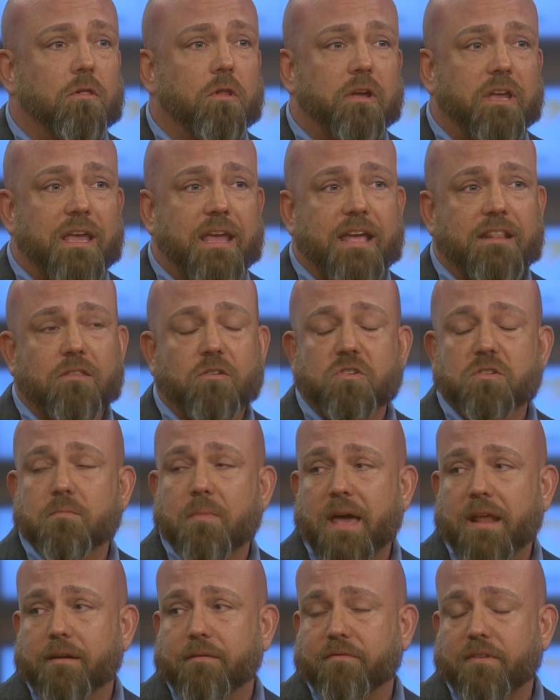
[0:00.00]
looking at those
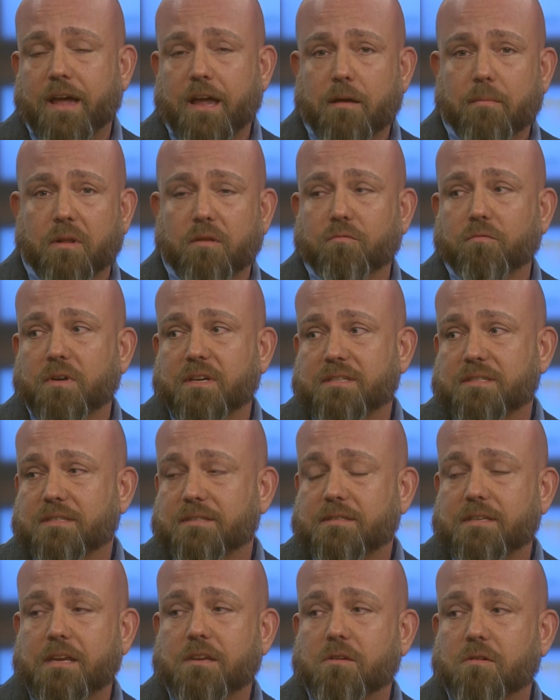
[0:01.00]
modifiable
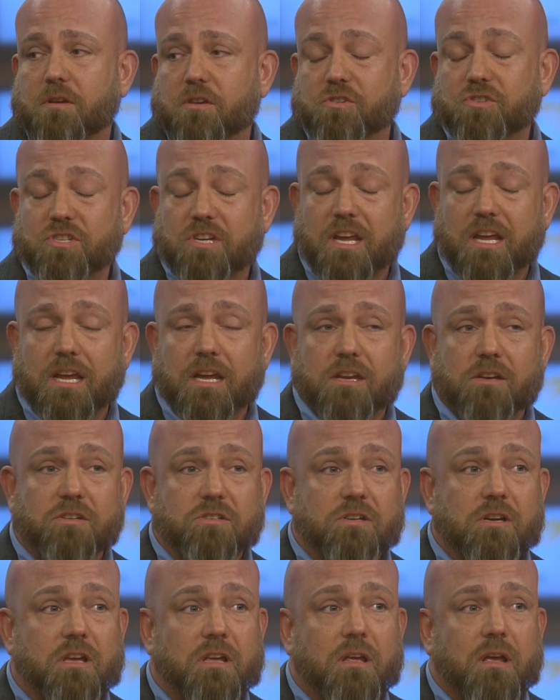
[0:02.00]
risks that you can
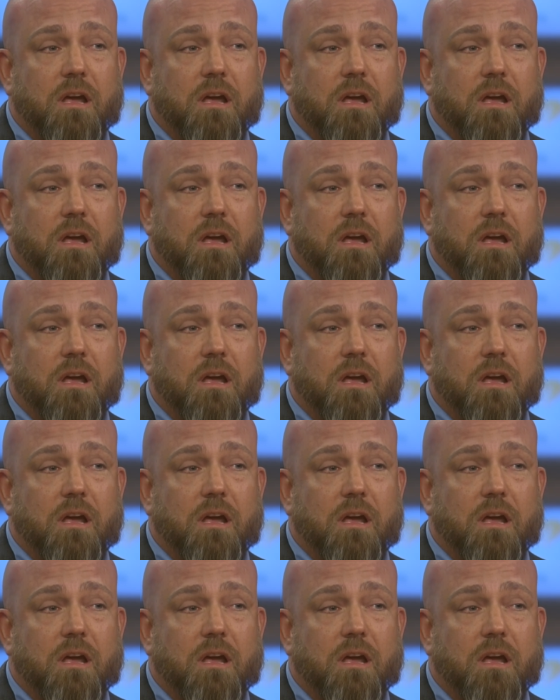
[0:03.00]
change,